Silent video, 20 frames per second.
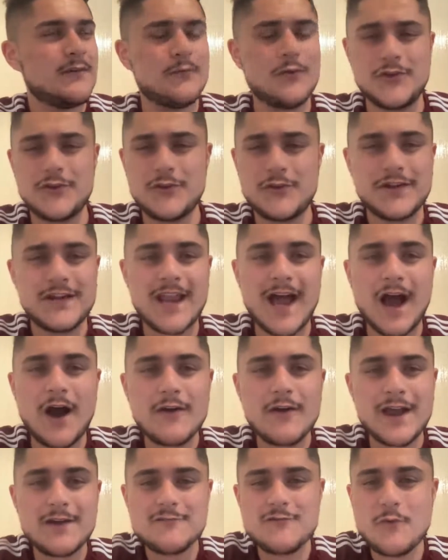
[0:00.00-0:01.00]
well, you can
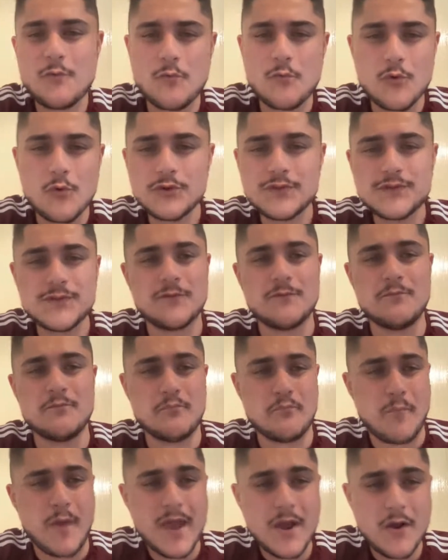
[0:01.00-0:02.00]
now get rewards of
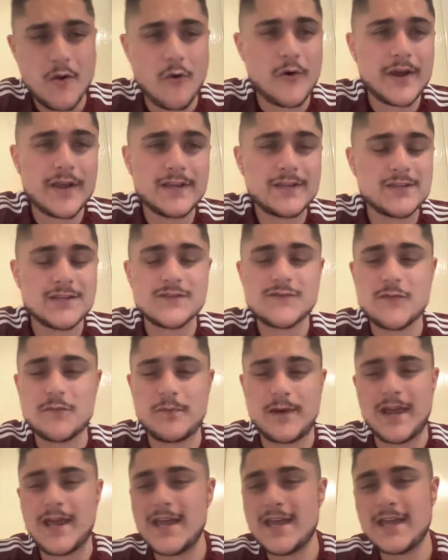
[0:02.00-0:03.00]
Bitcoin just
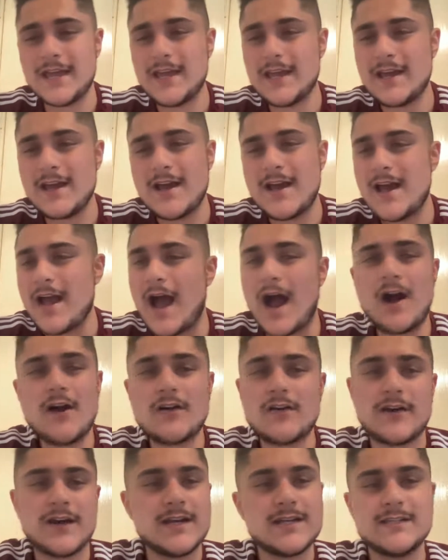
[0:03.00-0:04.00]
for playing it.
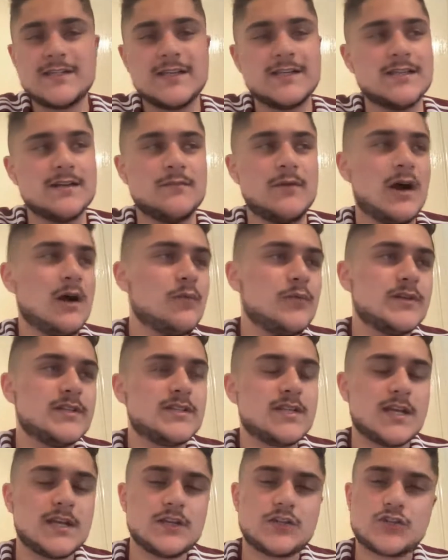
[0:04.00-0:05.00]
How crazy is it, man? We're
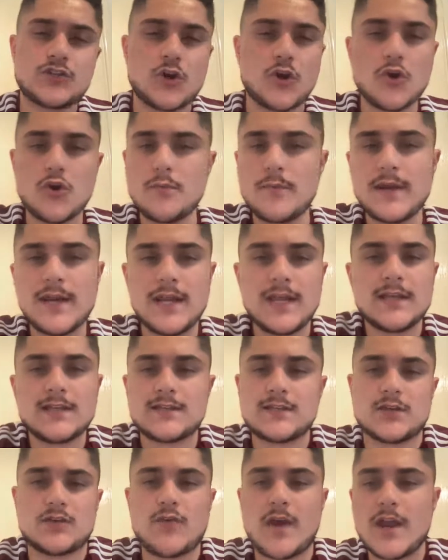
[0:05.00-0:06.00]
seeing so many
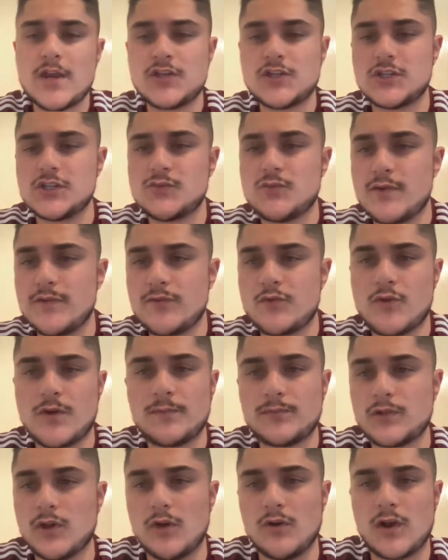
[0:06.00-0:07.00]
integrations with
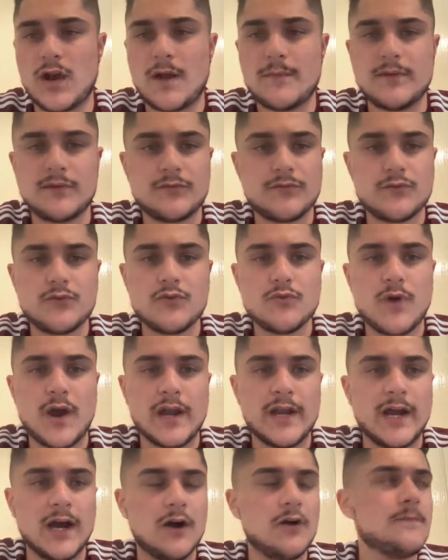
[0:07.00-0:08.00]
crypto coming through
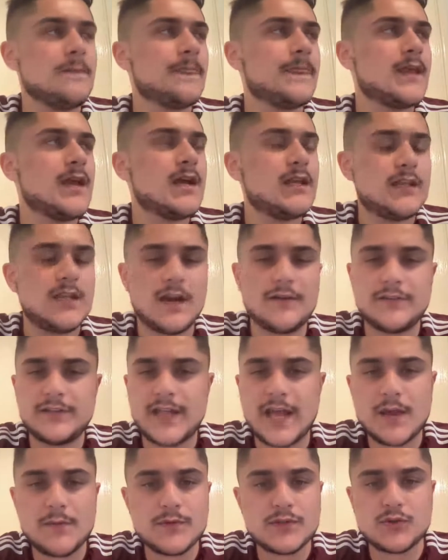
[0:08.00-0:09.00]
right now. The other
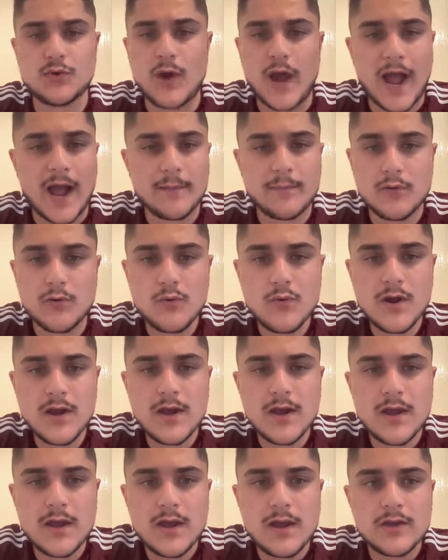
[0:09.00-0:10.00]
day we saw
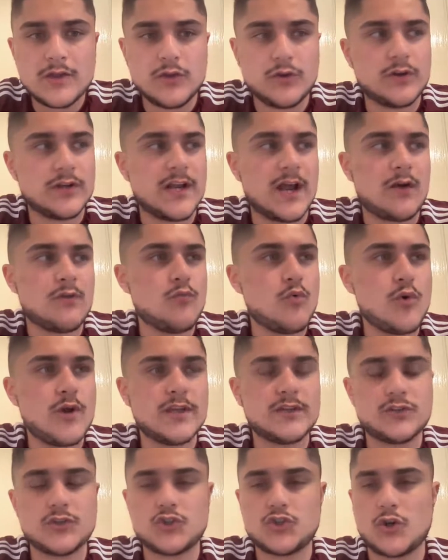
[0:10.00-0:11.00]
Apple. You can now
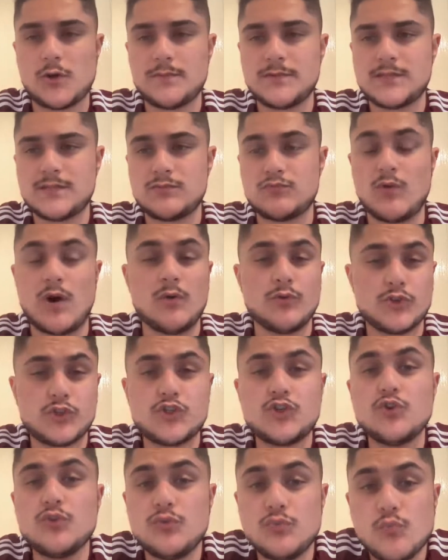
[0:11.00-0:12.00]
walk into shops, well,
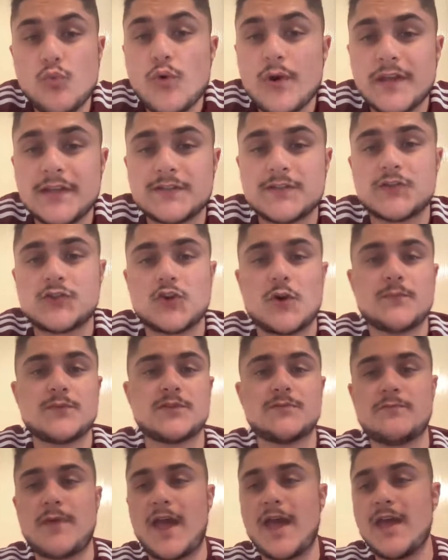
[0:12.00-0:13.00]
soon walk into
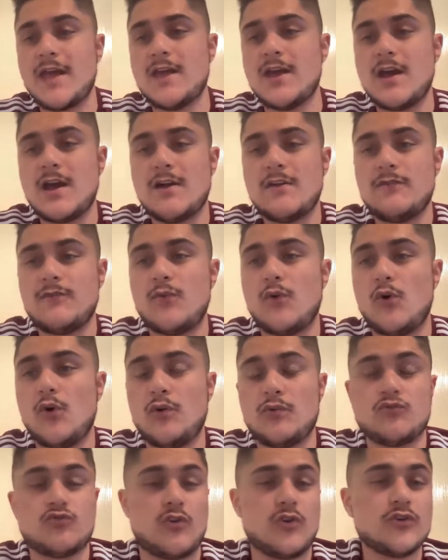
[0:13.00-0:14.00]
shops and pay
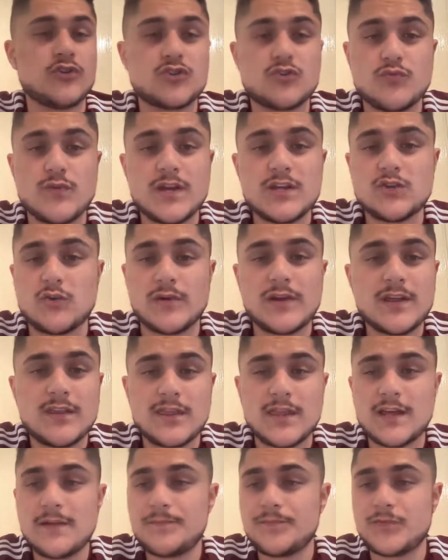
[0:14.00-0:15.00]
for groceries or
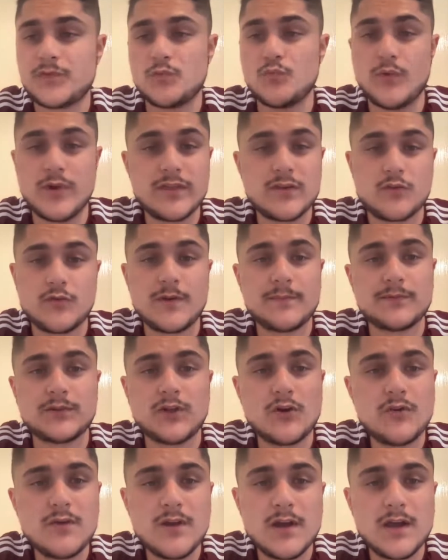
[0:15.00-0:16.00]
anything with
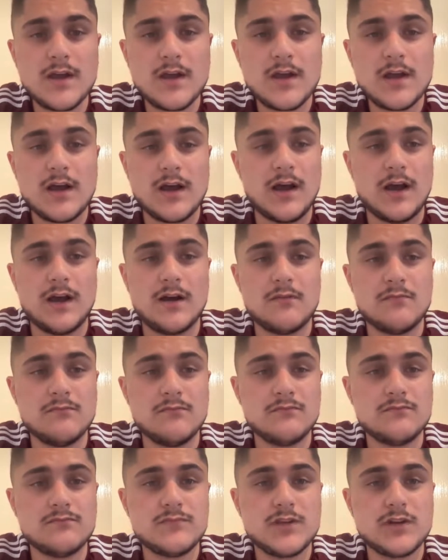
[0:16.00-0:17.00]
crypto.
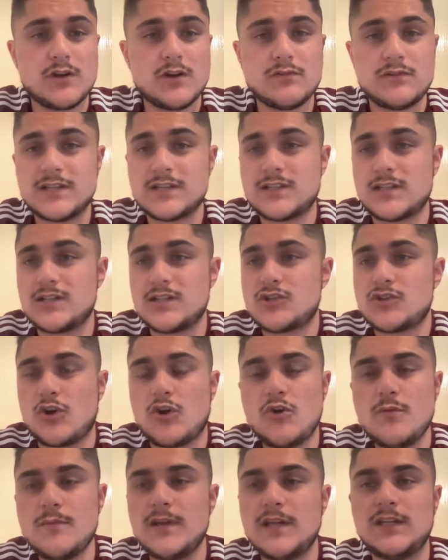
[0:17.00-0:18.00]
You know, there's
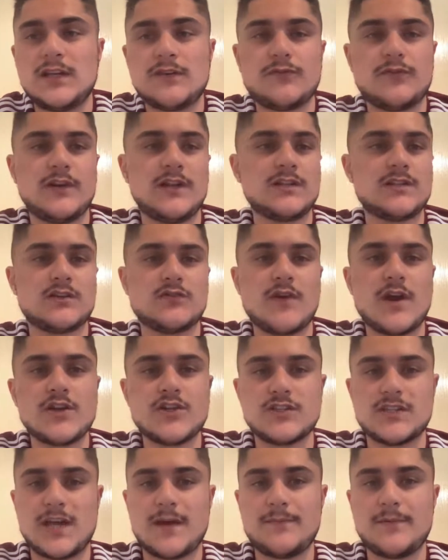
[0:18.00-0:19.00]
so many different
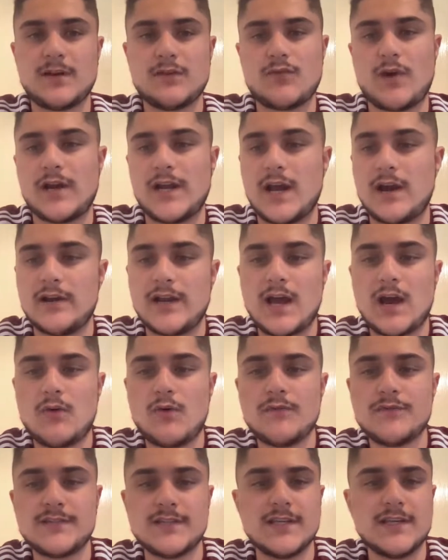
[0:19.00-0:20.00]
integrations happening right now.
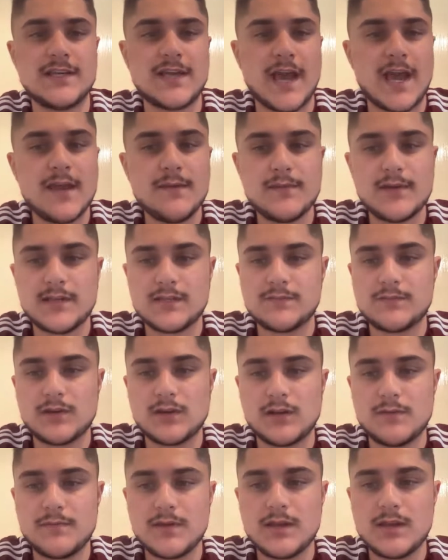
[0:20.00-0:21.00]
Now, obviously, gaming is
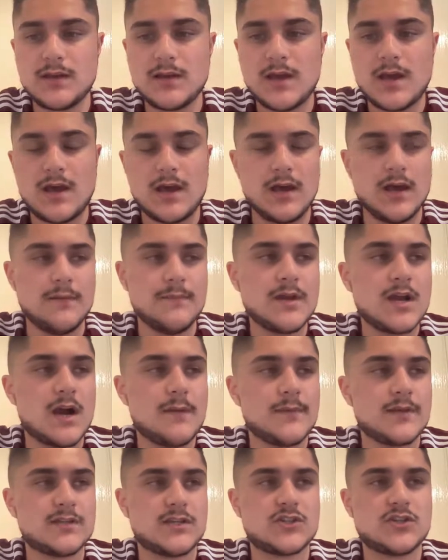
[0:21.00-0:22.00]
going to be
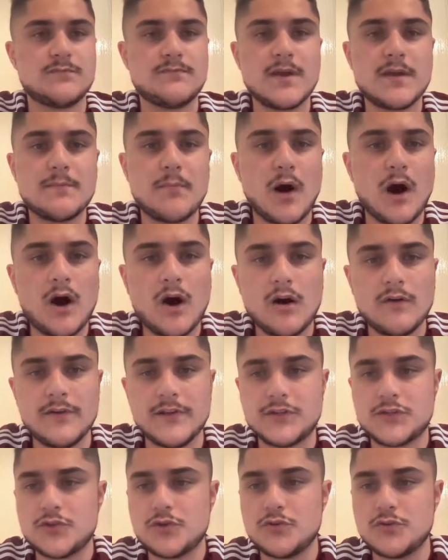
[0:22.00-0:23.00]
becoming such a big part
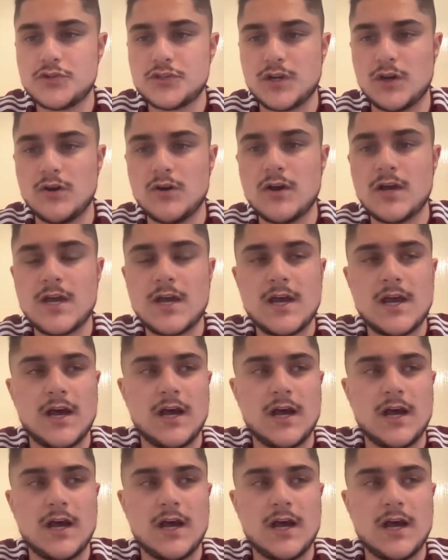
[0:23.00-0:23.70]
of it too. So